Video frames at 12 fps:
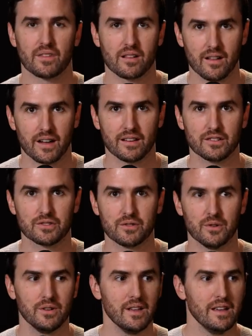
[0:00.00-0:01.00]
clock into
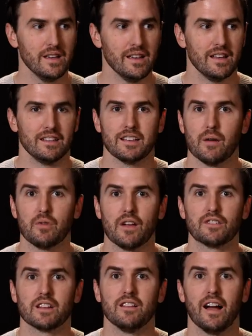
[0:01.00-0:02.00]
school, and a time you
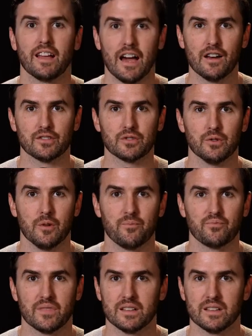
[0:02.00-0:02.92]
have to clock out of school.